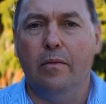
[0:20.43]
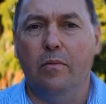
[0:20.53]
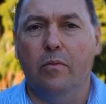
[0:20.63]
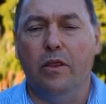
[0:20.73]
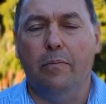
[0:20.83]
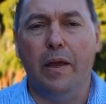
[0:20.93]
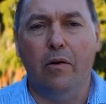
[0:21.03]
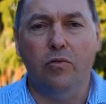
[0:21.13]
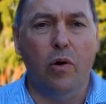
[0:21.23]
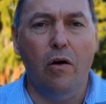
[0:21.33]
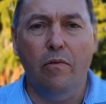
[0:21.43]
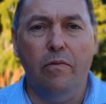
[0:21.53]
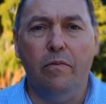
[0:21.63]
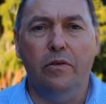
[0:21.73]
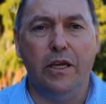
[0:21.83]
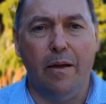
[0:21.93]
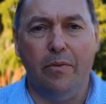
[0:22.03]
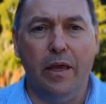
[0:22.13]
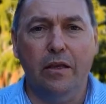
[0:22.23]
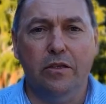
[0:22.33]
With the PL12, same
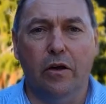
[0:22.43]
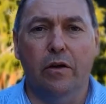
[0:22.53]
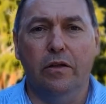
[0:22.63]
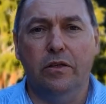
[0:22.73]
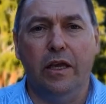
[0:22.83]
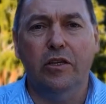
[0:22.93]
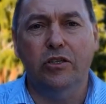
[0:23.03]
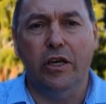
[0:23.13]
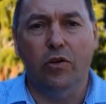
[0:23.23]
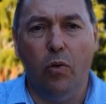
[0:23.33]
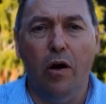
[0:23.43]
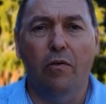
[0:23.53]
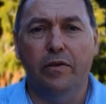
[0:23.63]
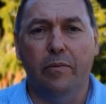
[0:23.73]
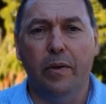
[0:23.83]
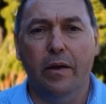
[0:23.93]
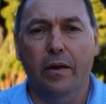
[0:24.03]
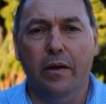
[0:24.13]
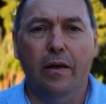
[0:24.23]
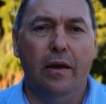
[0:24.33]
thing, so it's SG12 timber
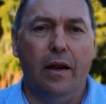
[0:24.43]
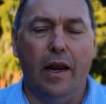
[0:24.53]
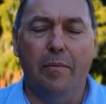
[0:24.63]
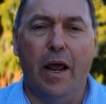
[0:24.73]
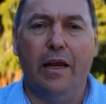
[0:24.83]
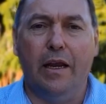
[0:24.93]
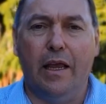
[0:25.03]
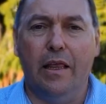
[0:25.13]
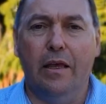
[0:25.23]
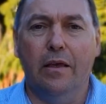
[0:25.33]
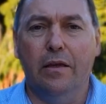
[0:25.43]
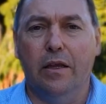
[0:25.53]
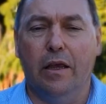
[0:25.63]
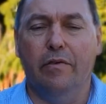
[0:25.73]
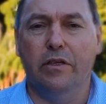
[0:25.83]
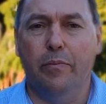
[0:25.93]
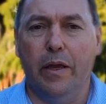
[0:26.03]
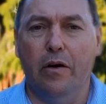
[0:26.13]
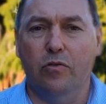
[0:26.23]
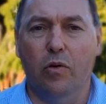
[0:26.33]
laminated together to give us a
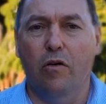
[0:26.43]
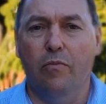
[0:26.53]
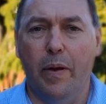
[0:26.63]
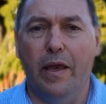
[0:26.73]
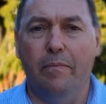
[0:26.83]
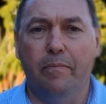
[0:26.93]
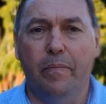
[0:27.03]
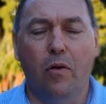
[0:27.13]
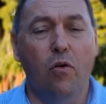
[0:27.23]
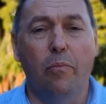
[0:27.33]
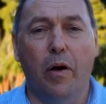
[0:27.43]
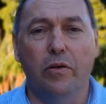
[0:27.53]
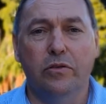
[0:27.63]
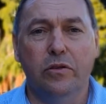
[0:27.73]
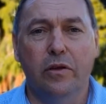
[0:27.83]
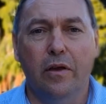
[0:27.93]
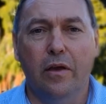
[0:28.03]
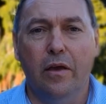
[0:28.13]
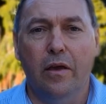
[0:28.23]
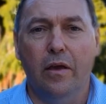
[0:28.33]
PL12 beam or post.
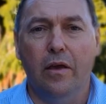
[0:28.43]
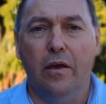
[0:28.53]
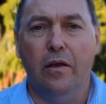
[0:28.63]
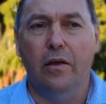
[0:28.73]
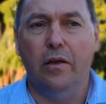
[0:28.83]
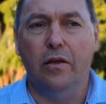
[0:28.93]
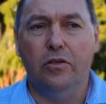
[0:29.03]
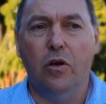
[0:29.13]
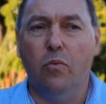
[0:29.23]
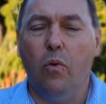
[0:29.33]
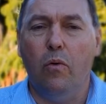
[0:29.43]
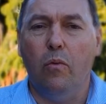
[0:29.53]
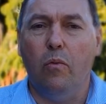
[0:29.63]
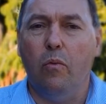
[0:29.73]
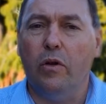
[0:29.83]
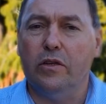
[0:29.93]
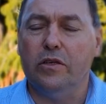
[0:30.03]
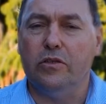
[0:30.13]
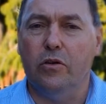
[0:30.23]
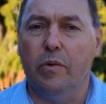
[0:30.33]
So what does this
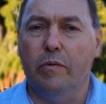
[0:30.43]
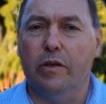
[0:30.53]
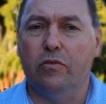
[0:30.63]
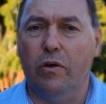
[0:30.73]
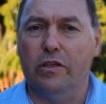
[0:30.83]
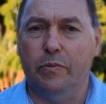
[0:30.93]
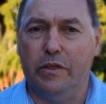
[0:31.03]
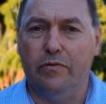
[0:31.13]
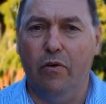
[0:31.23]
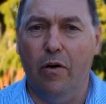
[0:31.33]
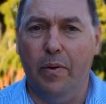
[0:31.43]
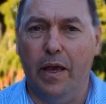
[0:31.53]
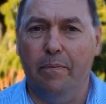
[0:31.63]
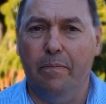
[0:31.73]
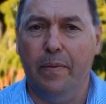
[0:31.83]
do when we're trying to specify a beam?